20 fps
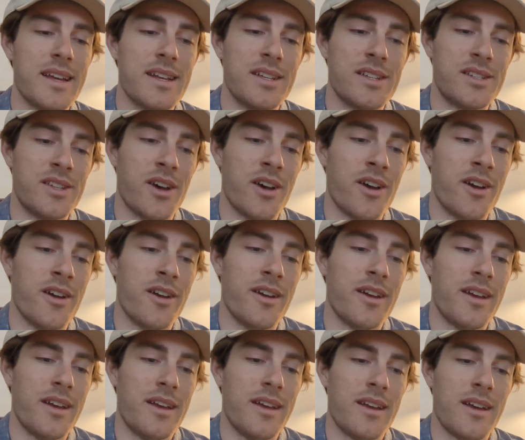so
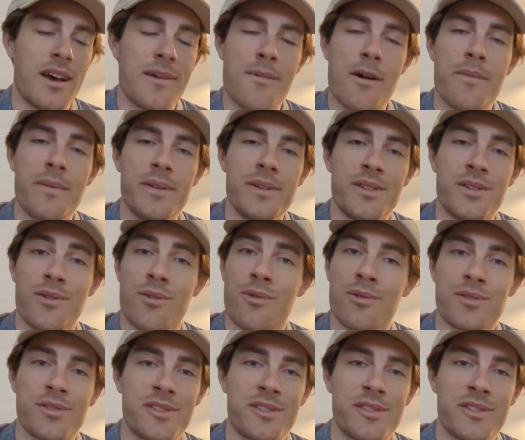I'm open to all